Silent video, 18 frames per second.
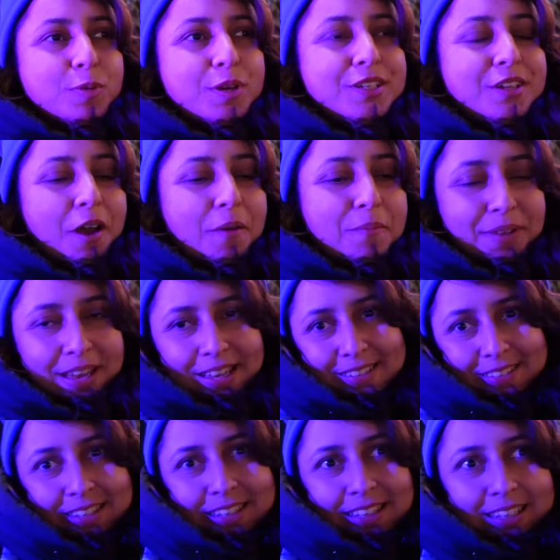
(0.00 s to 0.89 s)
been
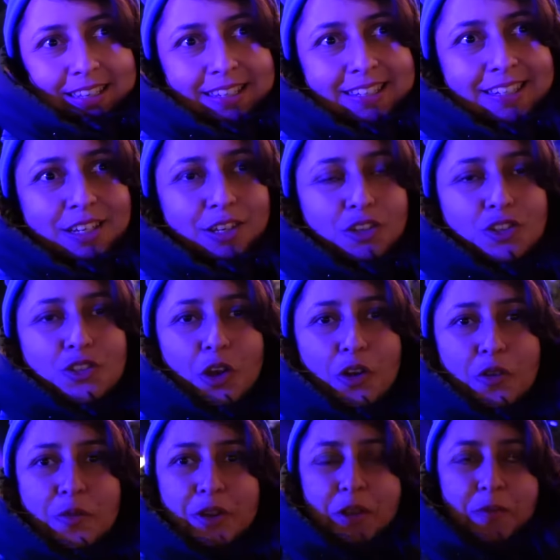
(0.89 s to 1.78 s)
amazing seeing
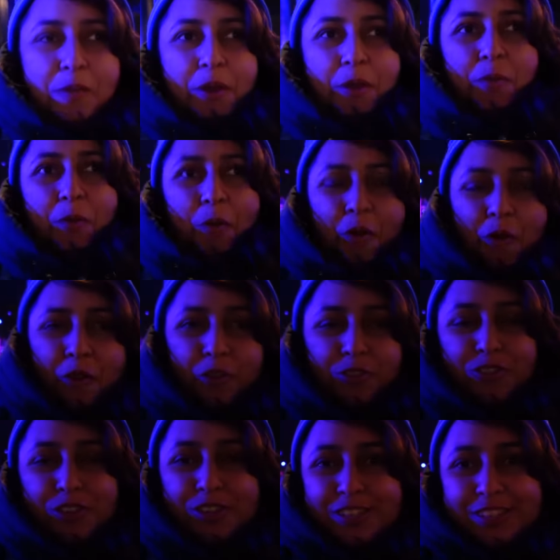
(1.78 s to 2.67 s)
so many people
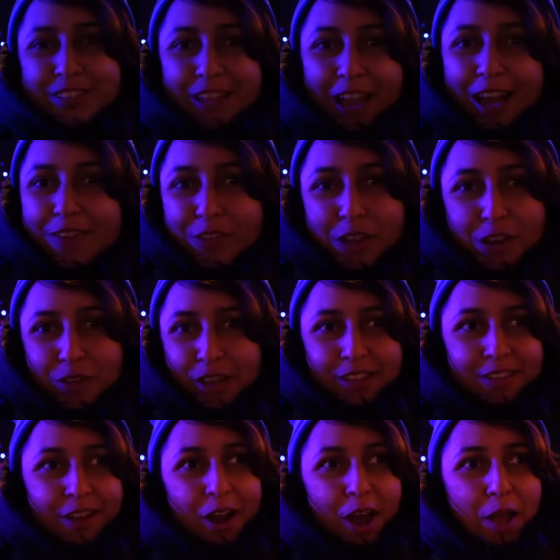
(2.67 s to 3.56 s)
just having a
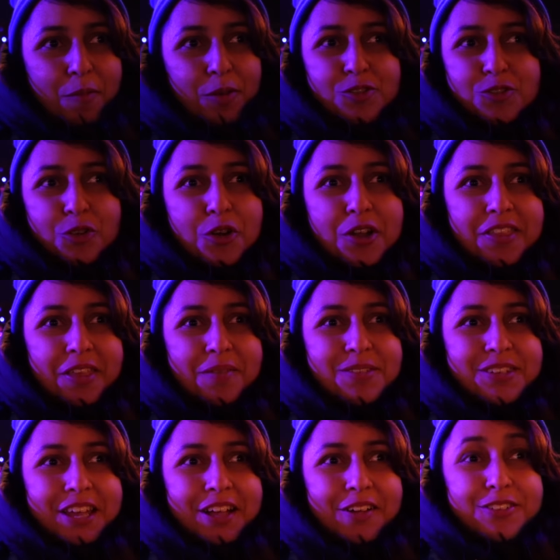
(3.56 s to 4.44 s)
great time, enjoying
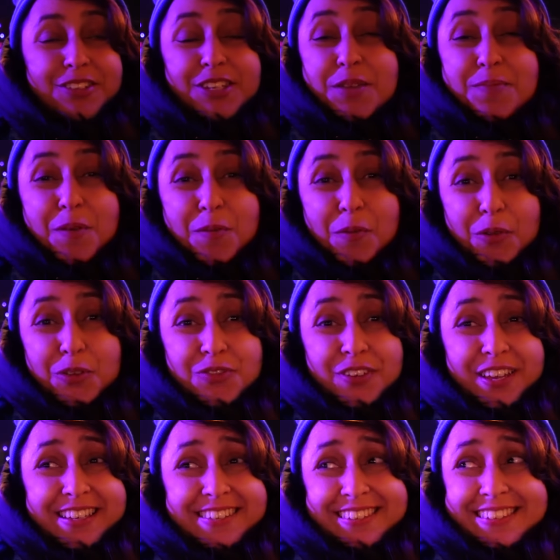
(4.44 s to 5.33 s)
themselves, seeing people's
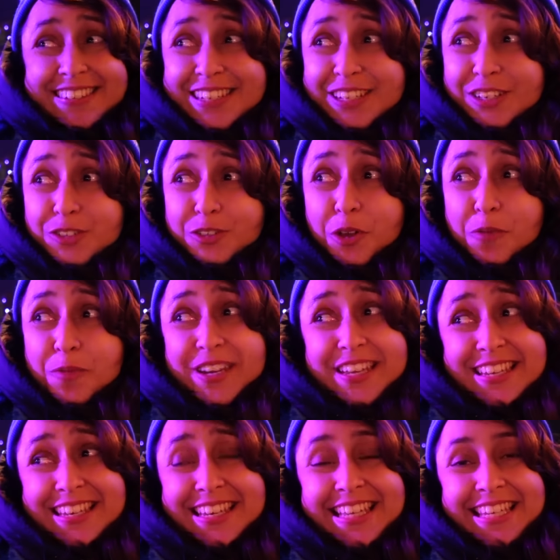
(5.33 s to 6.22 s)
faces, seeing so
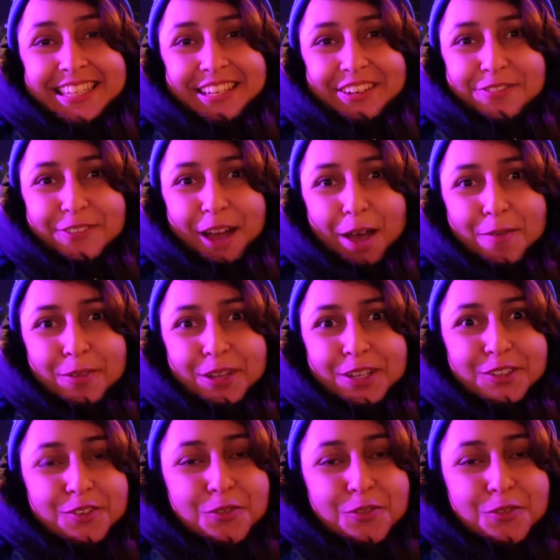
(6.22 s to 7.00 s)
many kids and families.